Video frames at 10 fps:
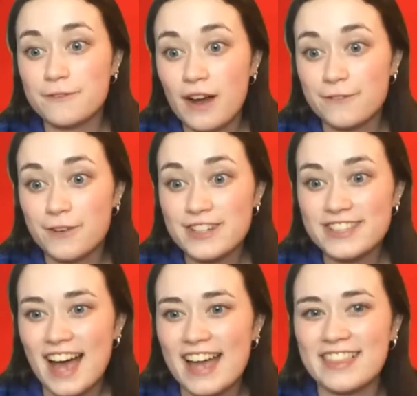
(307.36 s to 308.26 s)

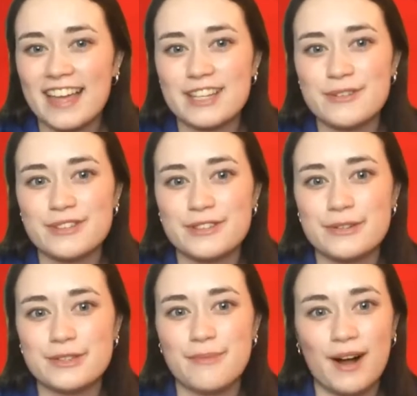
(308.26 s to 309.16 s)
First, I'd like to
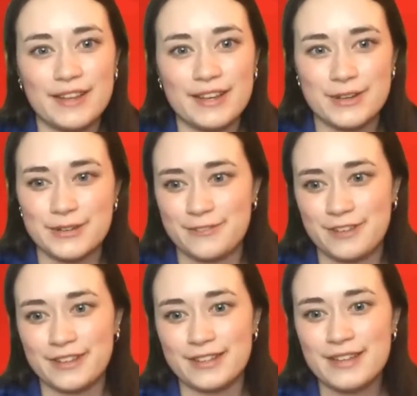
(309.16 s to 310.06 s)
introduce Molly
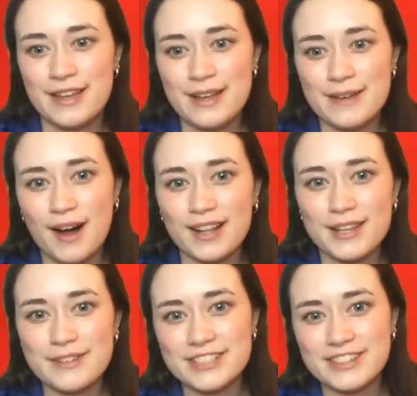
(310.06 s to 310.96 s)
Coonfield.
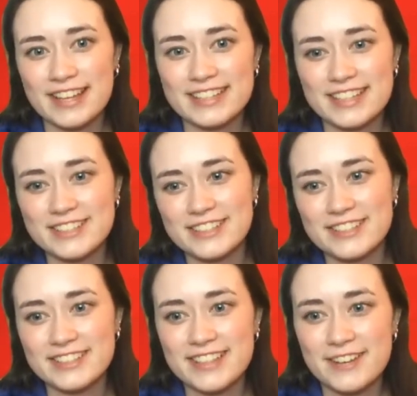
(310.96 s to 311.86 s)
Molly, would you like to introduce
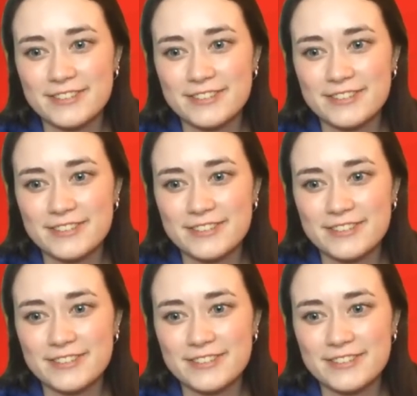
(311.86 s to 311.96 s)
yourself?